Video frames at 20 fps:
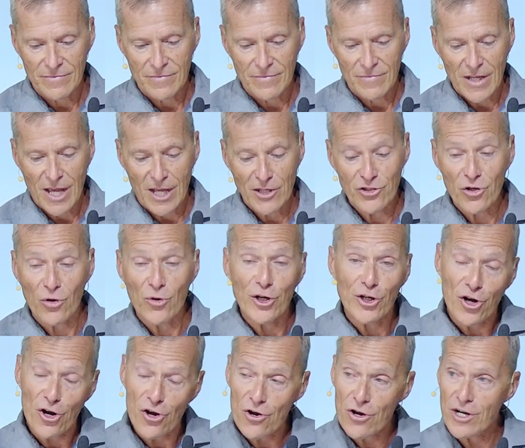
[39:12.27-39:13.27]
And so
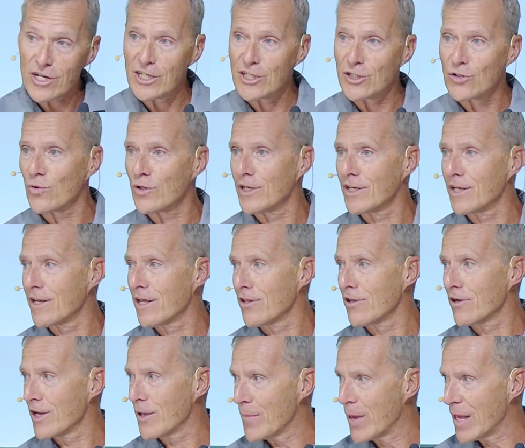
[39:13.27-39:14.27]
encourage one
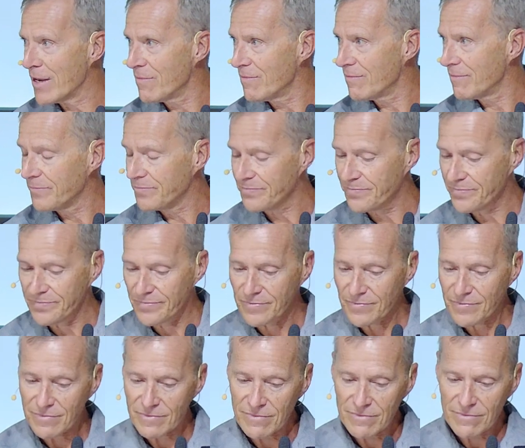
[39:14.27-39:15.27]
another. Amen?
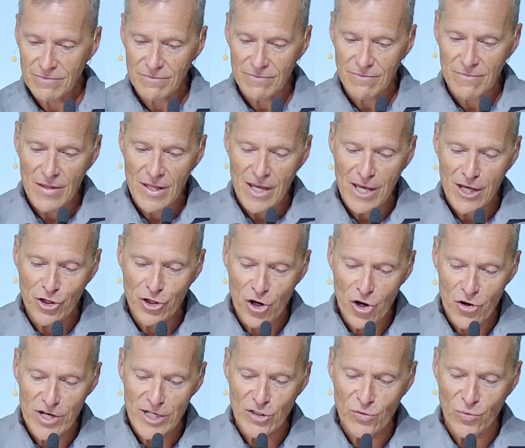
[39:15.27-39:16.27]

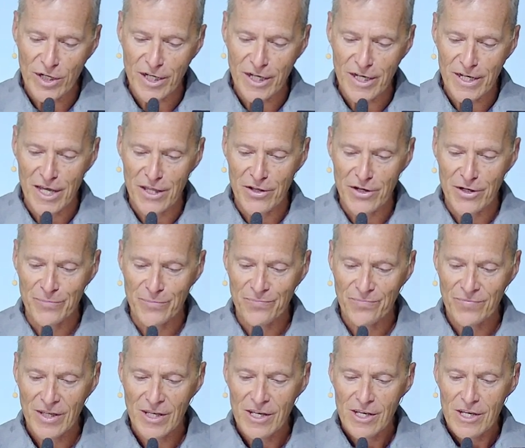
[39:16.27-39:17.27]
Encourage one another.
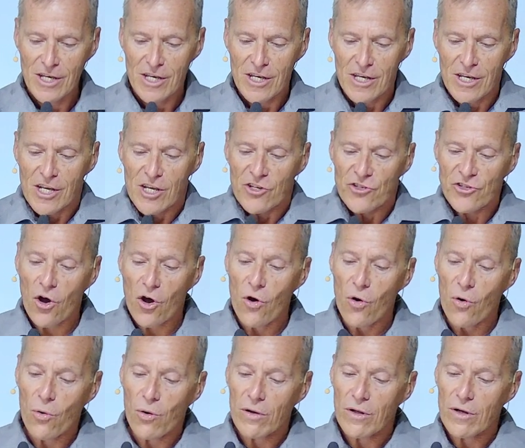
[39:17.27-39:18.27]

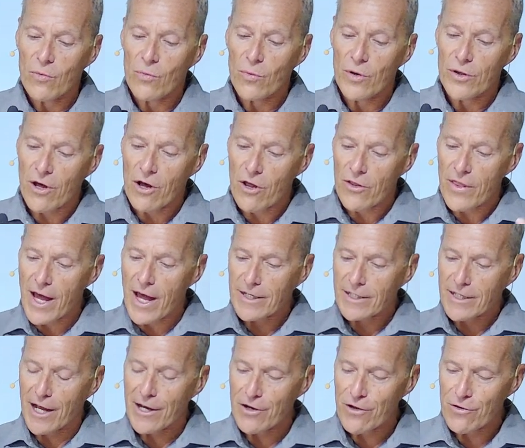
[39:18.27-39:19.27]
So, with all that
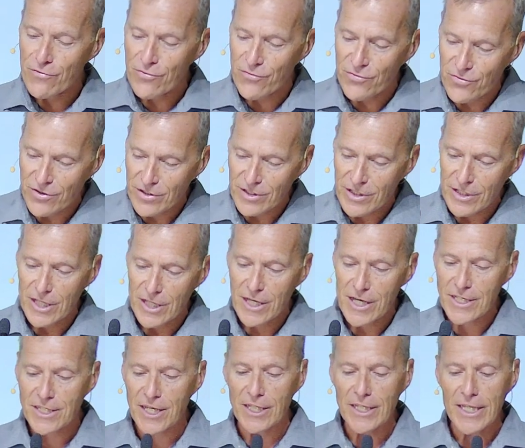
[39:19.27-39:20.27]
kind of
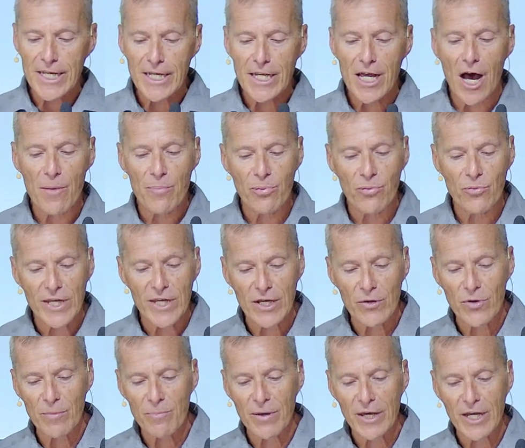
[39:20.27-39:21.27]
as a lead up, we,
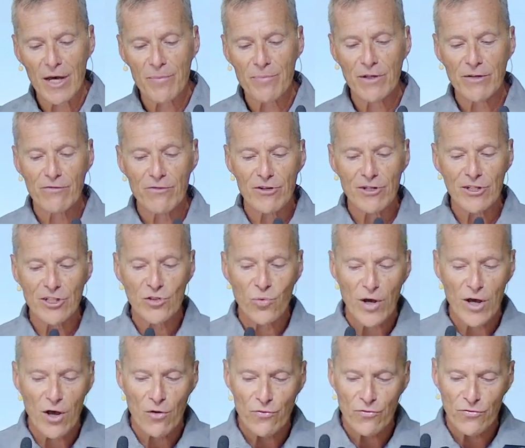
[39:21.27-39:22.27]
we pick up in verse
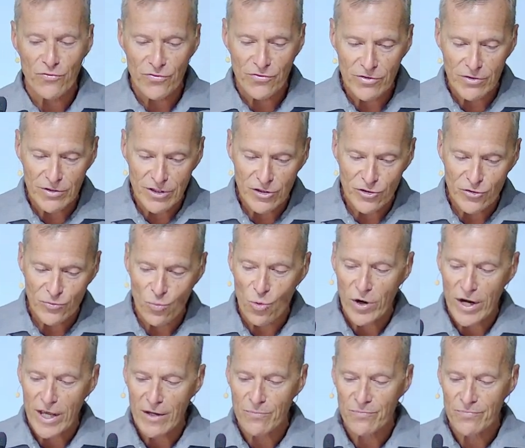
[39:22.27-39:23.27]
12 this
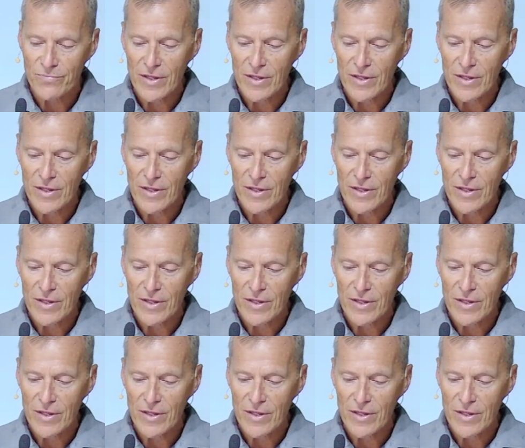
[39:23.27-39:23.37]
morning